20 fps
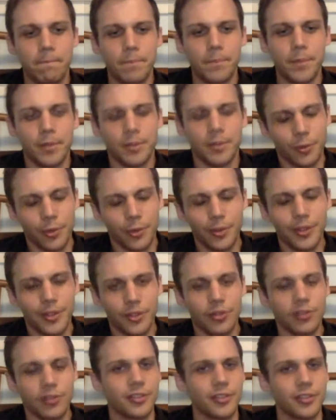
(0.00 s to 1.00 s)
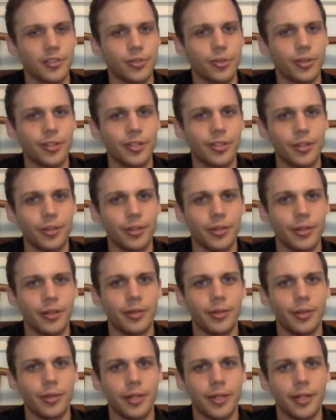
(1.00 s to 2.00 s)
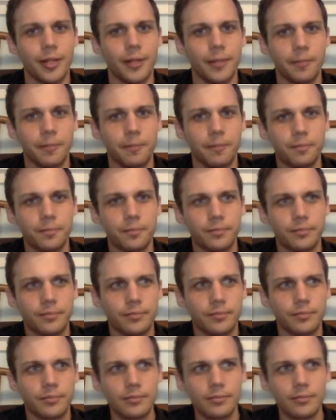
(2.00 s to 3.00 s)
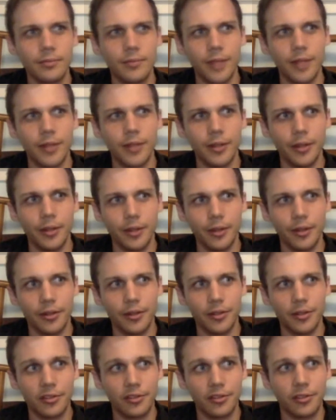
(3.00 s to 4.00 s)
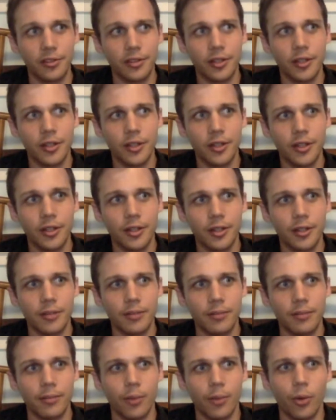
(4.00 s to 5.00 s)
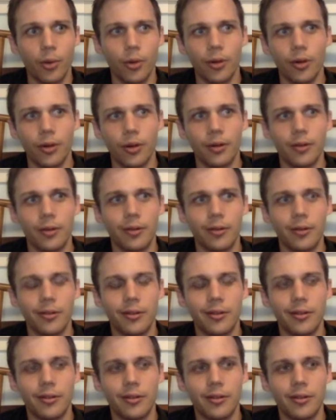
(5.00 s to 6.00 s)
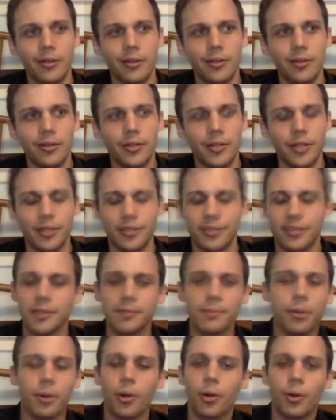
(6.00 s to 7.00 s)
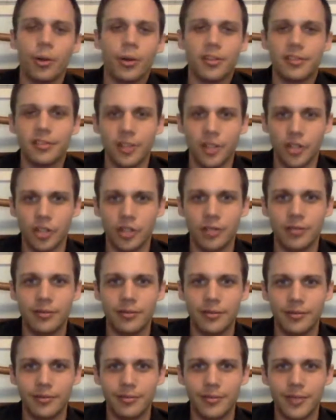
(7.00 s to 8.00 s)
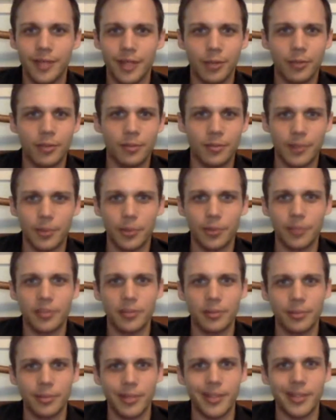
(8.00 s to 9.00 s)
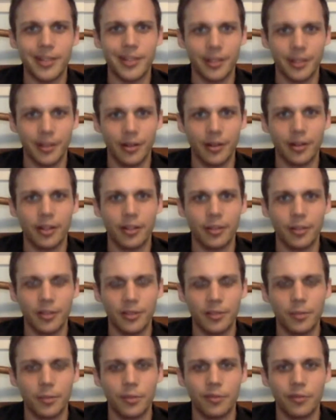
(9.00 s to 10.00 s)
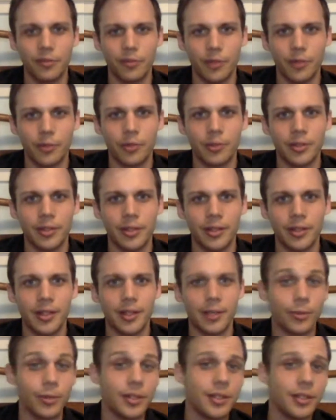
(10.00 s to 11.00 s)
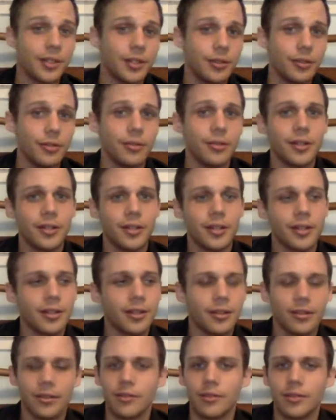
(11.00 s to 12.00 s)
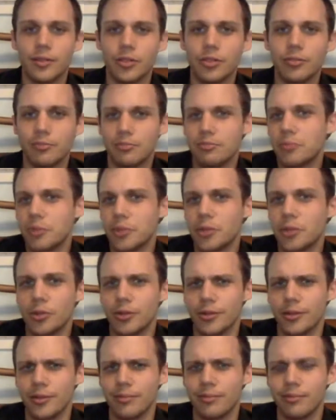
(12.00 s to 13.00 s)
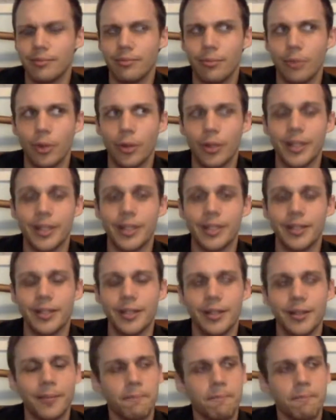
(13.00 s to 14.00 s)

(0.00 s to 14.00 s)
there's a really interesting trend going on right now there's more you could say polarization in other mm-hmm. words people seem to be getting in arguments more frequently and when they do usually more heated